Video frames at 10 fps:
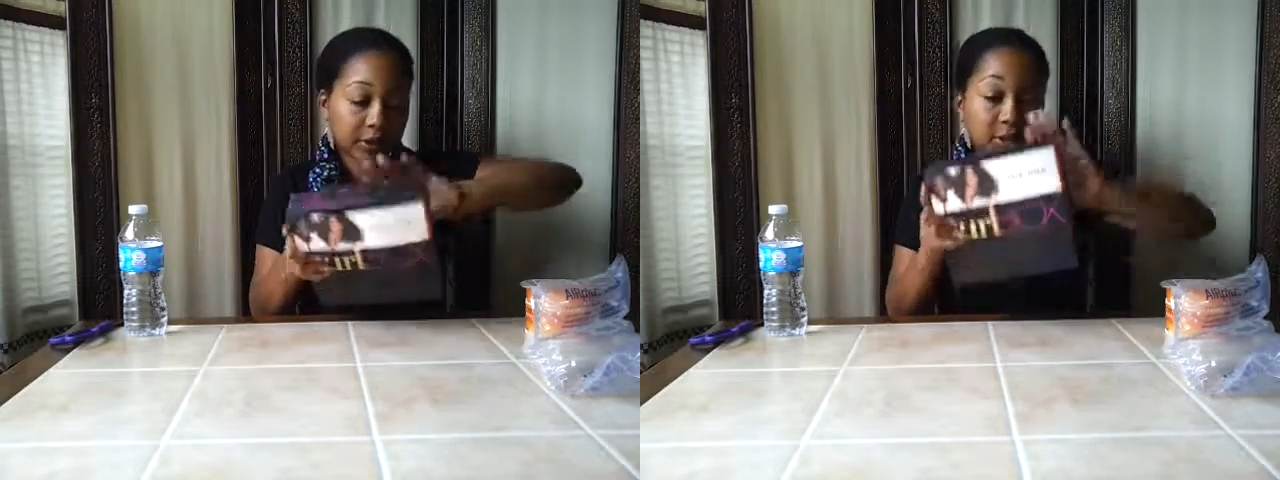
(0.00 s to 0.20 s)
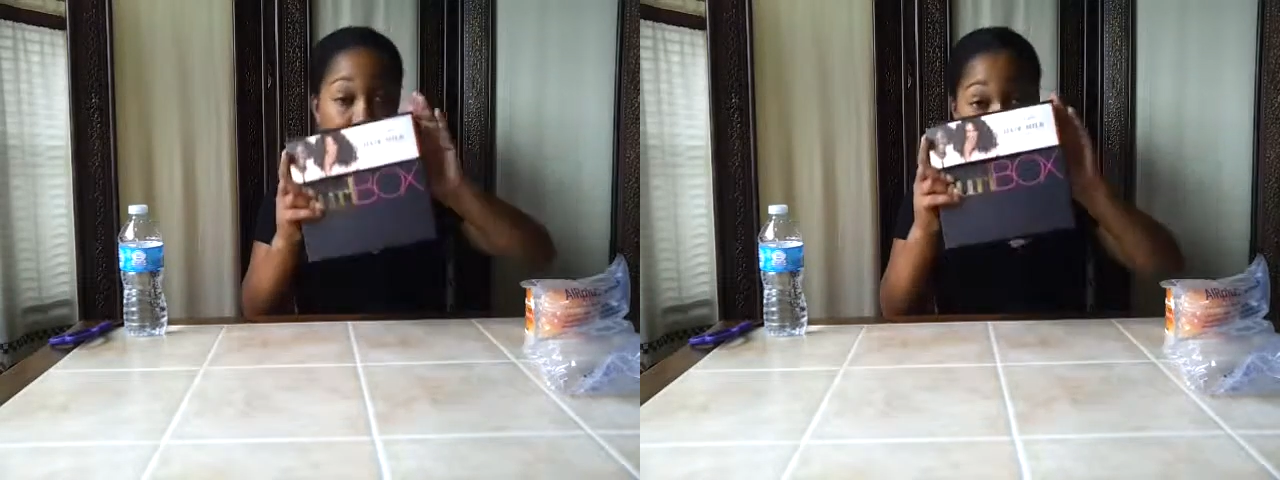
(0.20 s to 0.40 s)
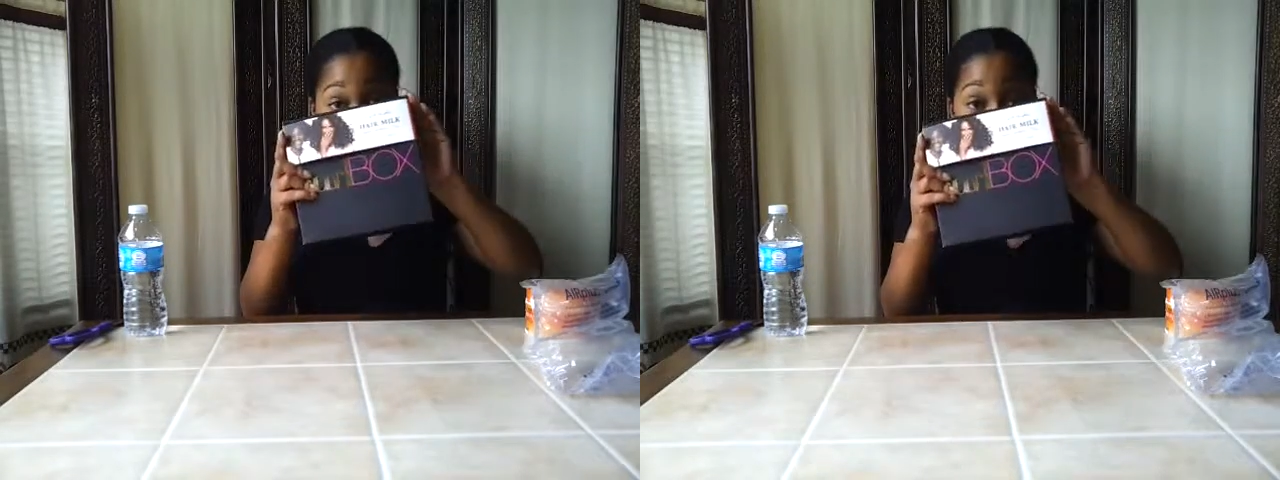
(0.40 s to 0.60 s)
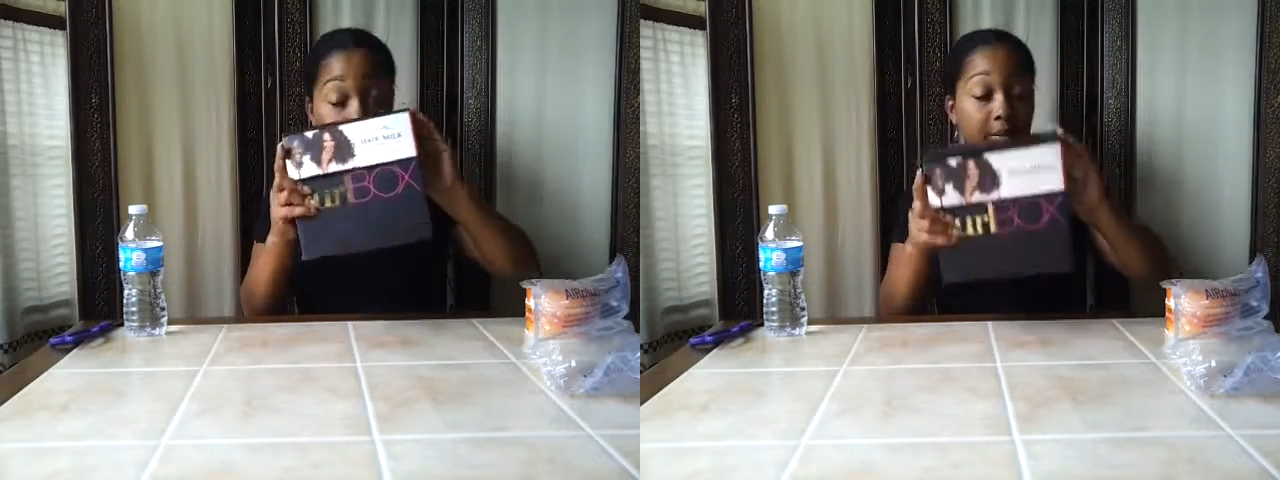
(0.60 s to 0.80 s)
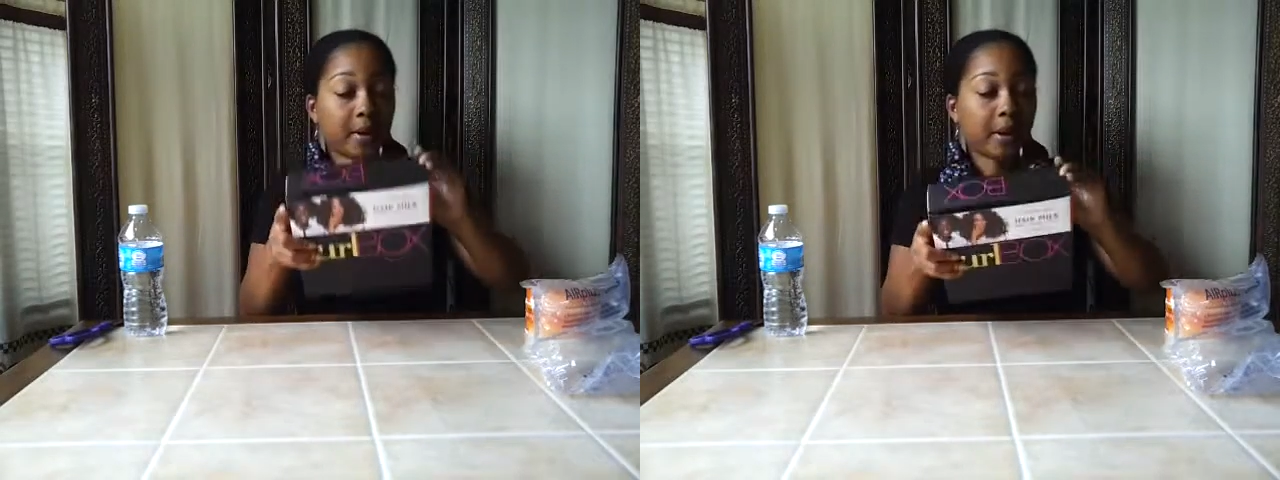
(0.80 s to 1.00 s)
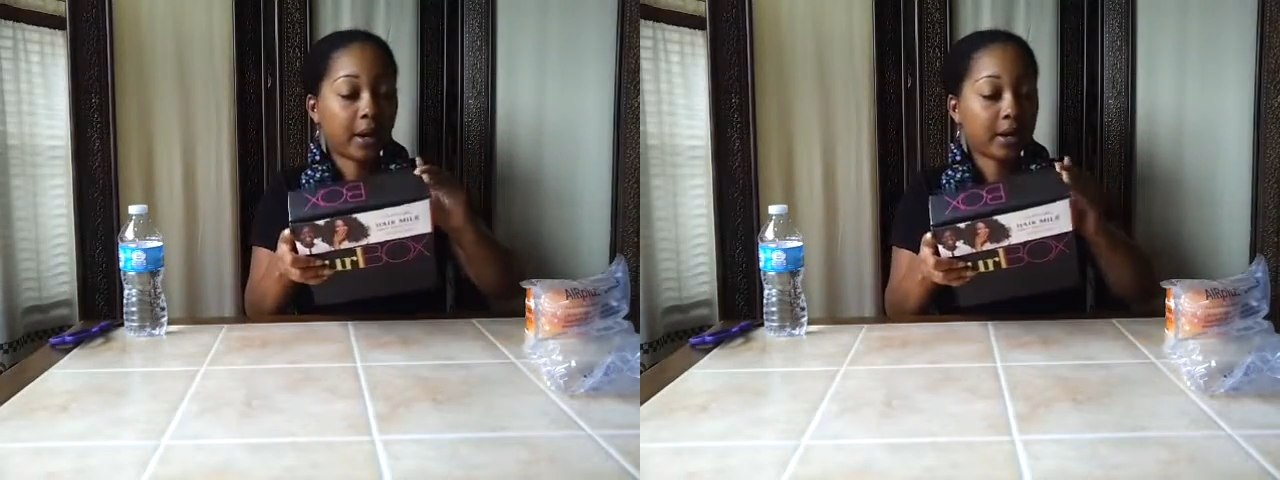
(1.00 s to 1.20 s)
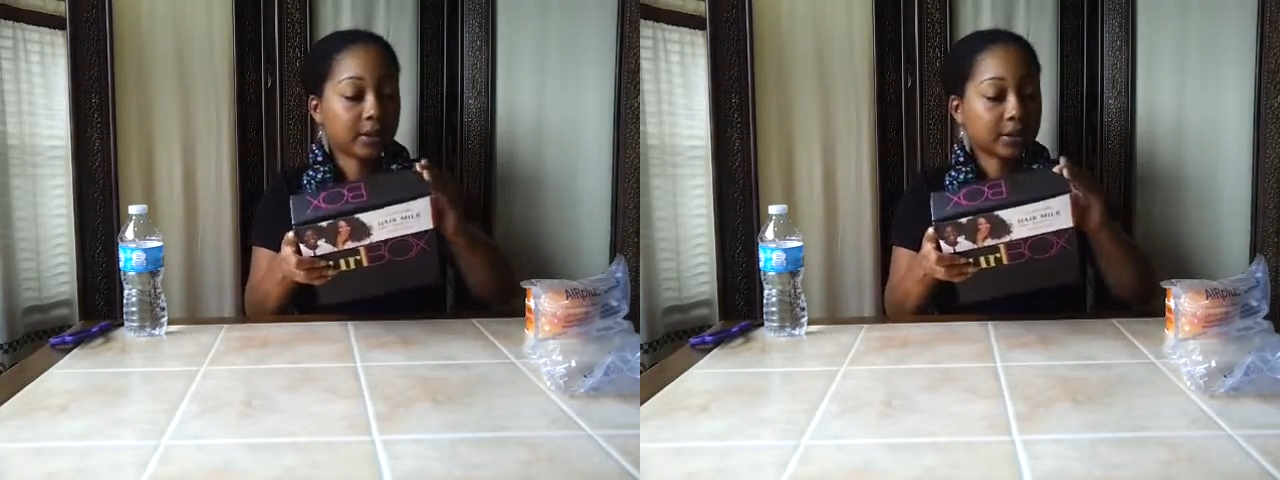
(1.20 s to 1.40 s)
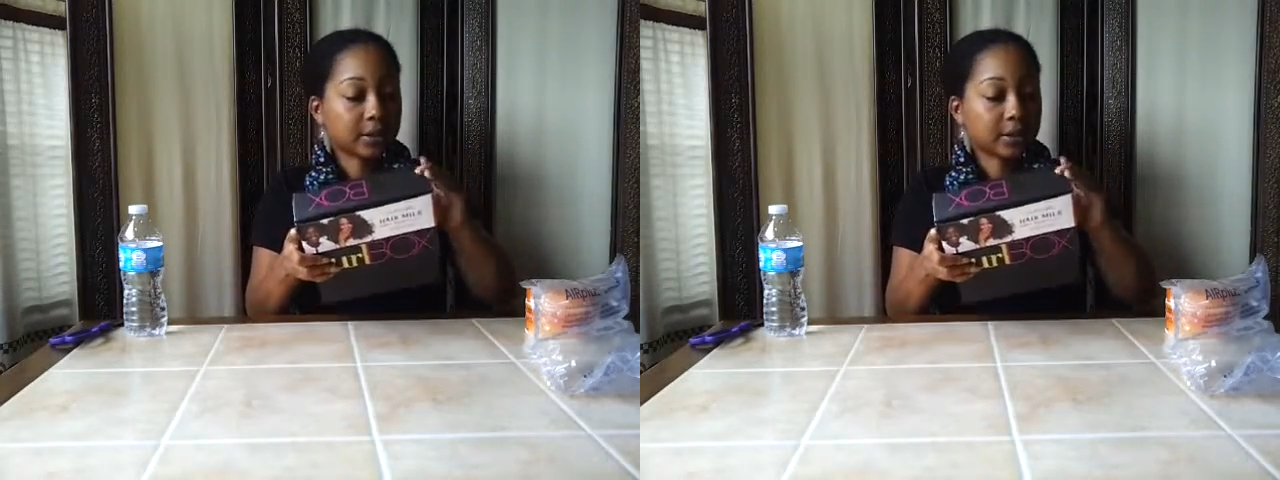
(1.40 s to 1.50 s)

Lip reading: it's wrapped around my box.